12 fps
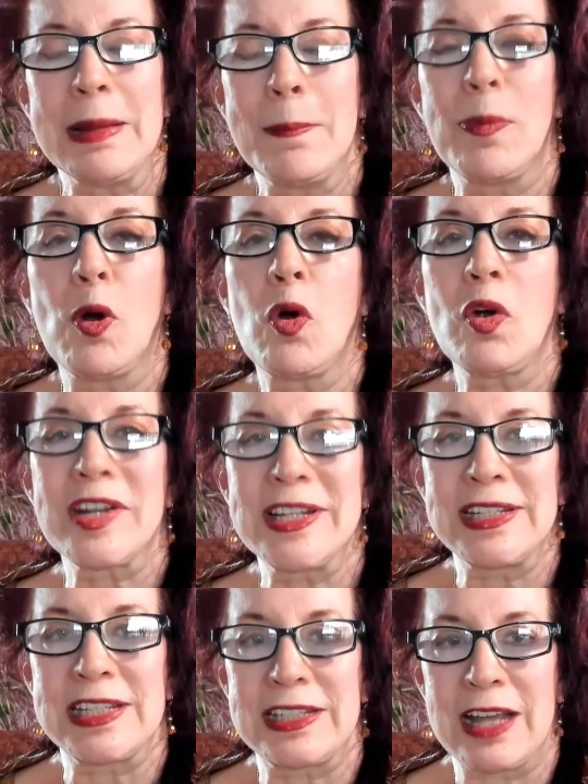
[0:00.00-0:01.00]

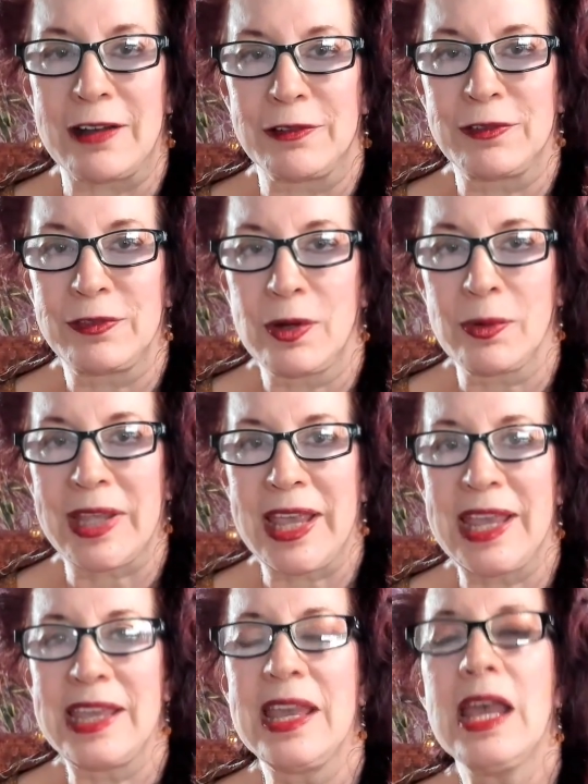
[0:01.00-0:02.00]
important stuff,
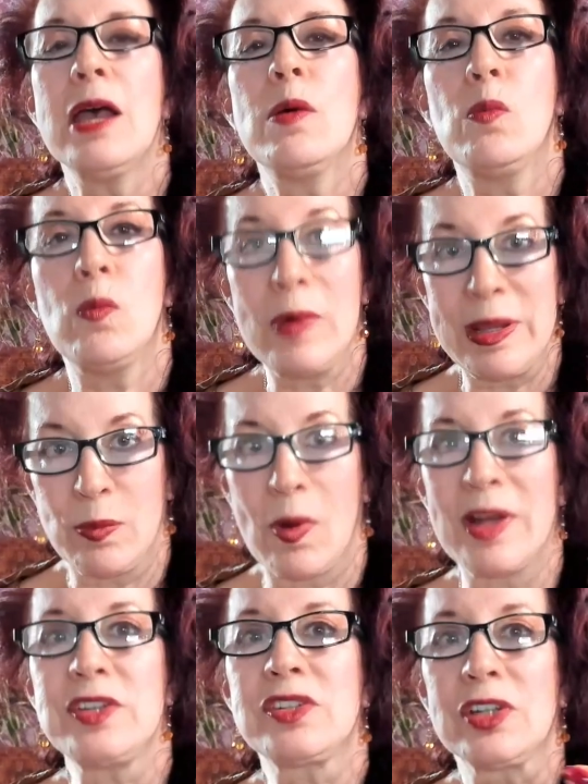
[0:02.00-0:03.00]
okay? We
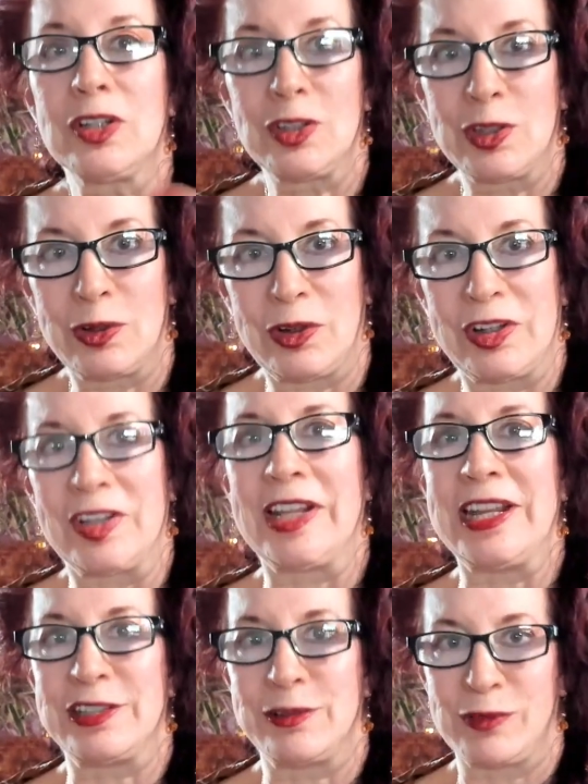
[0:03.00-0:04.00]
want to learn
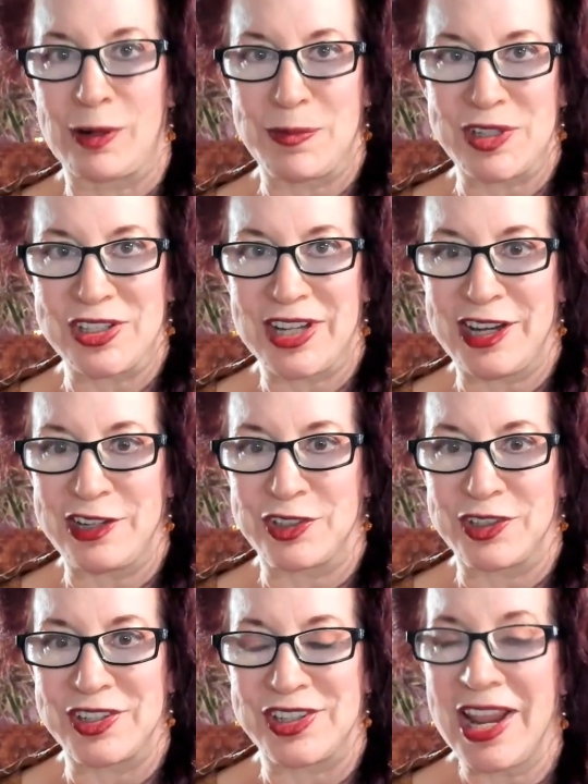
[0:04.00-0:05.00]
latent
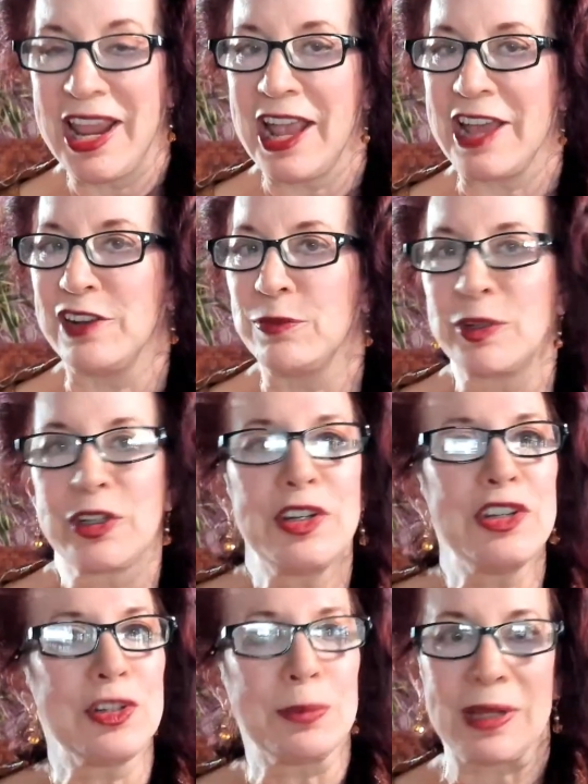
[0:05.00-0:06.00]
representations. And if we're going
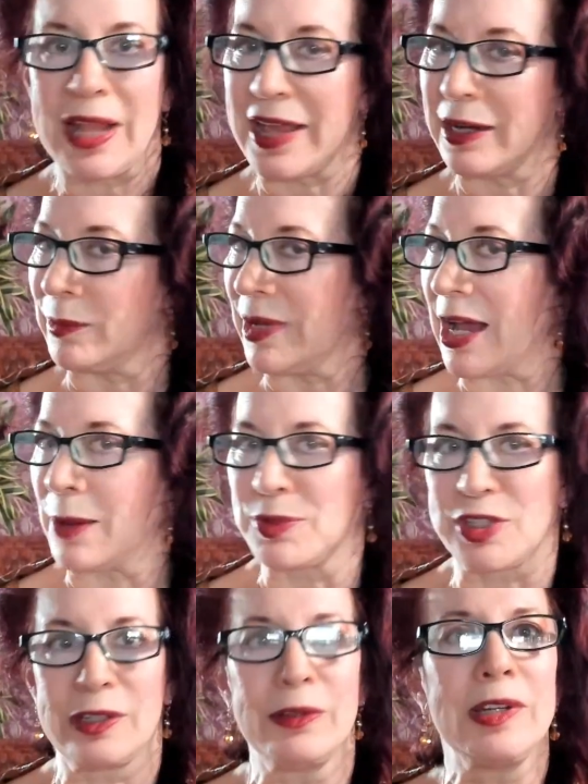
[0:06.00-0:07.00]
to do planning, we
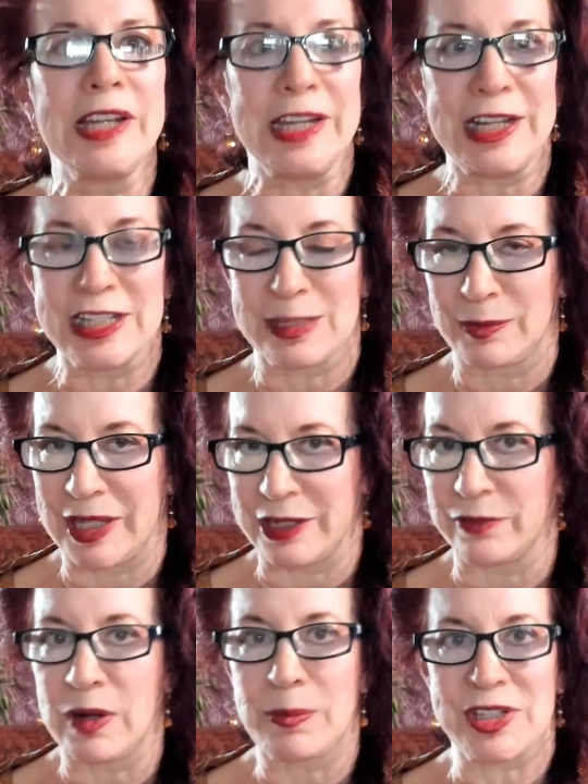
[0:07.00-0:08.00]
absolutely need some
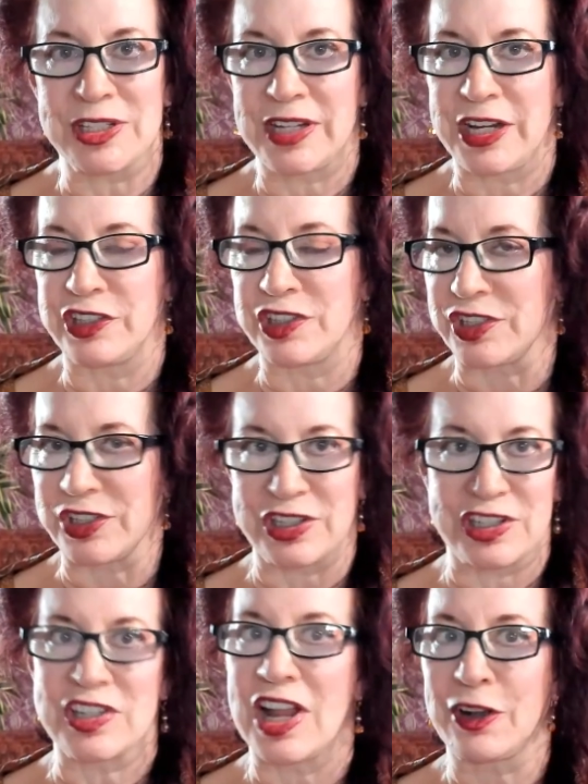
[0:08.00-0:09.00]
latent representations, because
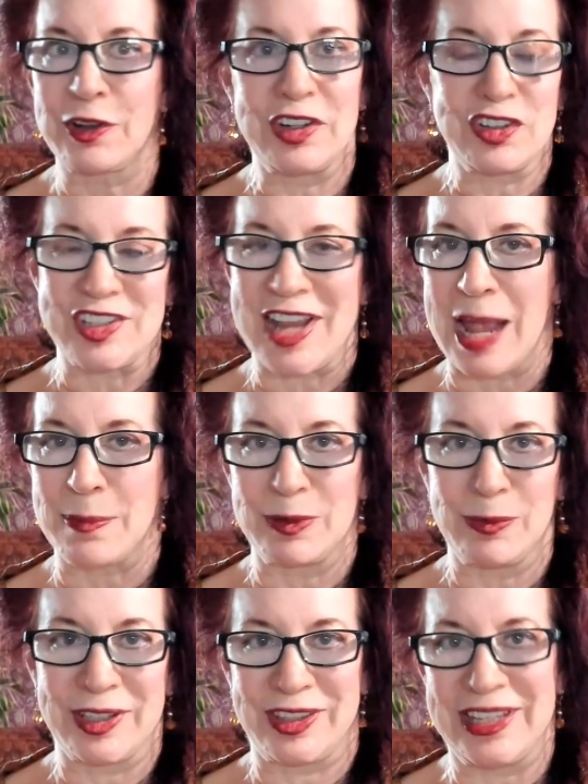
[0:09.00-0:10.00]
it's not going to just happen
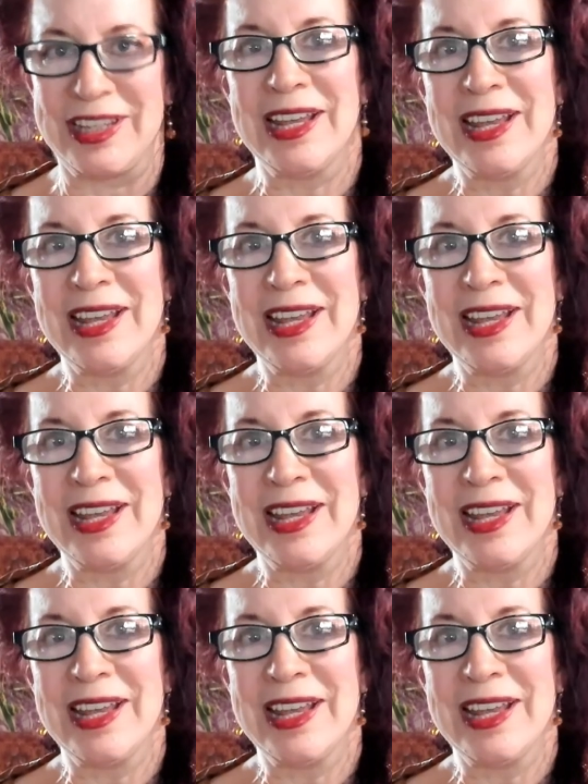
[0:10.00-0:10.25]
with the,